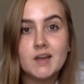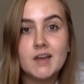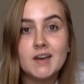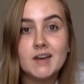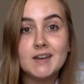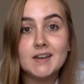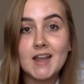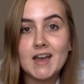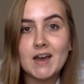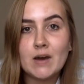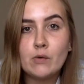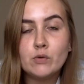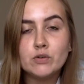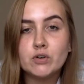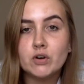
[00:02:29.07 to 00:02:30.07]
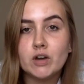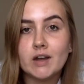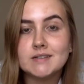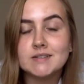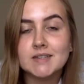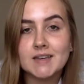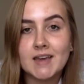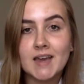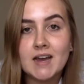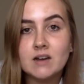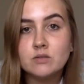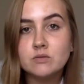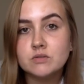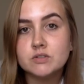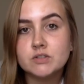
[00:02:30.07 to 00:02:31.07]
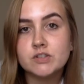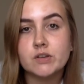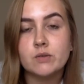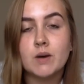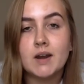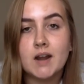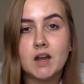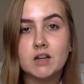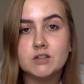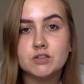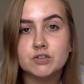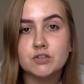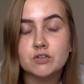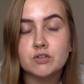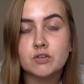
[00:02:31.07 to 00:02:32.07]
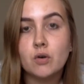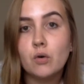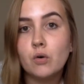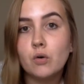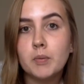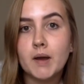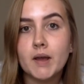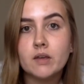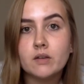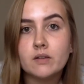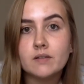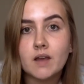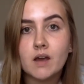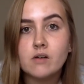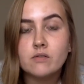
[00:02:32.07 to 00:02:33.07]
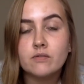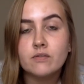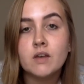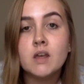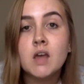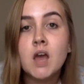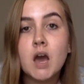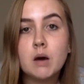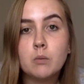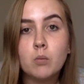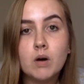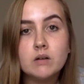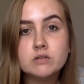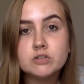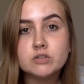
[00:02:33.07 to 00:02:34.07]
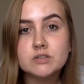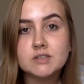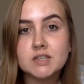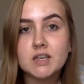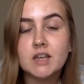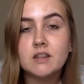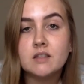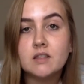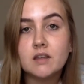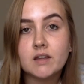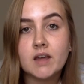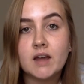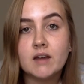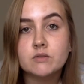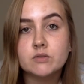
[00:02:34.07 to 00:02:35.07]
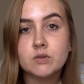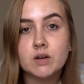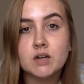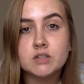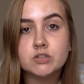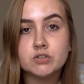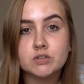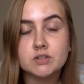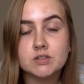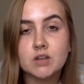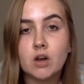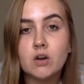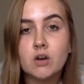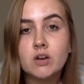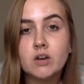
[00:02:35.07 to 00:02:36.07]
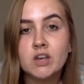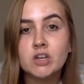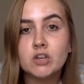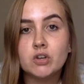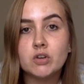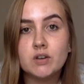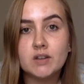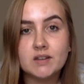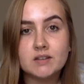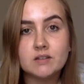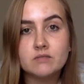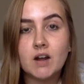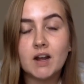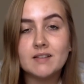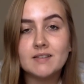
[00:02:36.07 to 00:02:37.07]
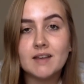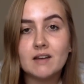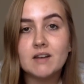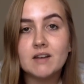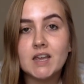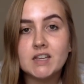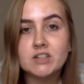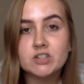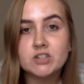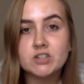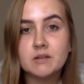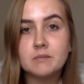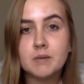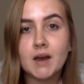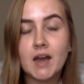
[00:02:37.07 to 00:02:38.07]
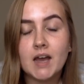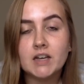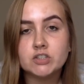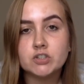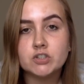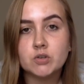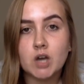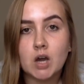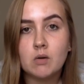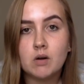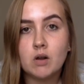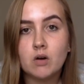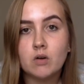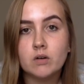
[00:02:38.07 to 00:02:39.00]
Now you're going to count to 100 all by yourself, and whilst you're singing the count to 100 song, you need to write down each number as you go along.